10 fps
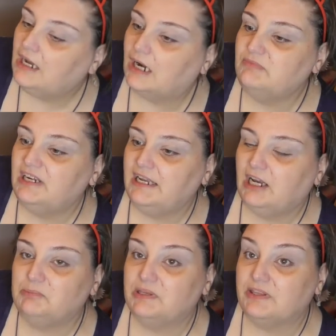I'm really
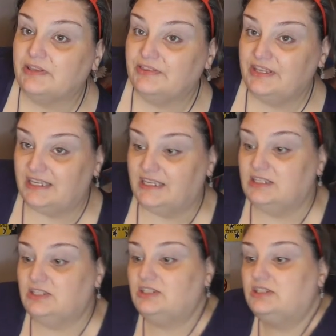hoping that
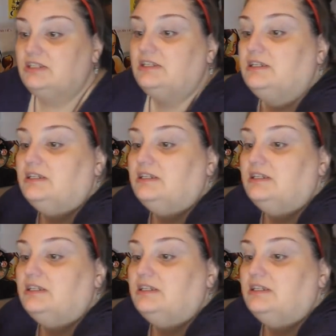this